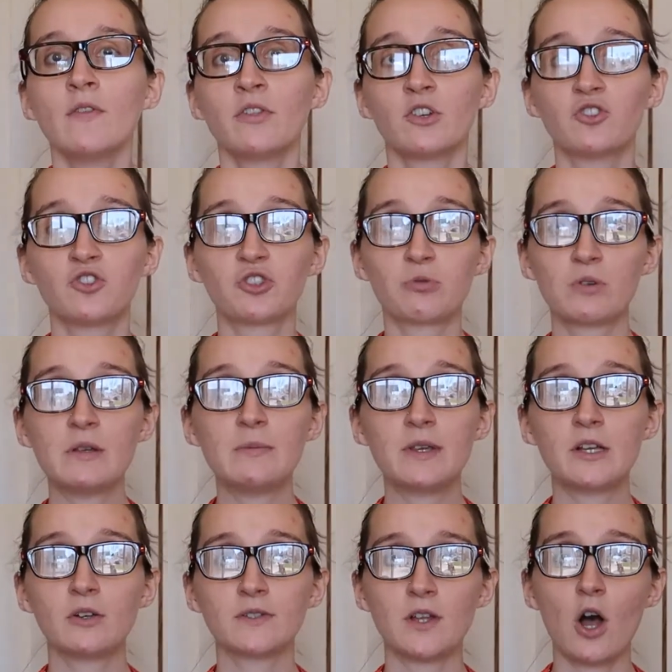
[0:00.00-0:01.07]
There's 3
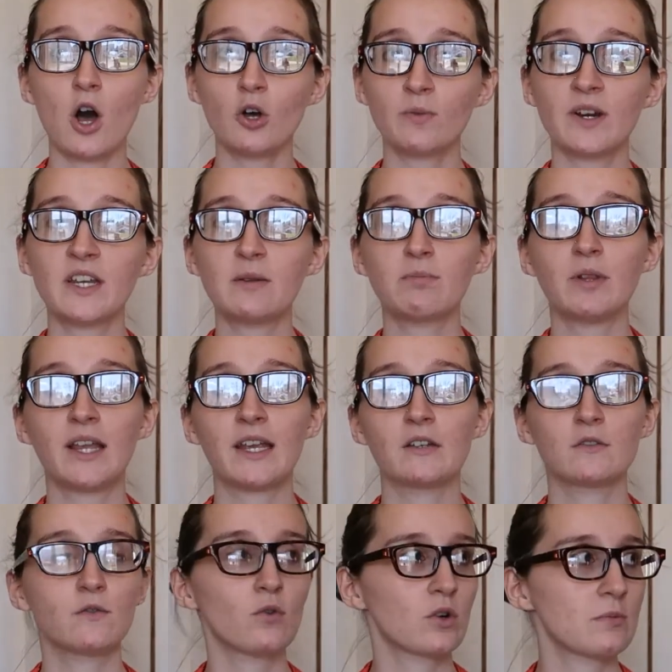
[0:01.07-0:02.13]
meals already
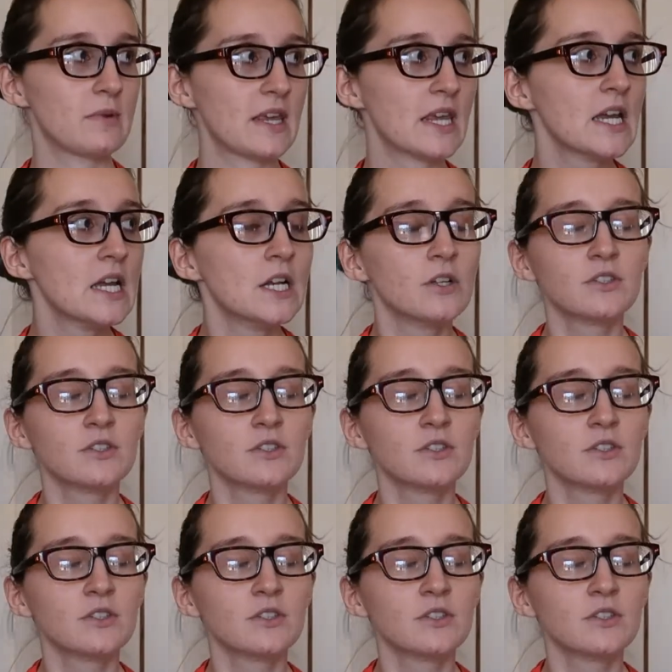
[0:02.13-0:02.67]
planned for me,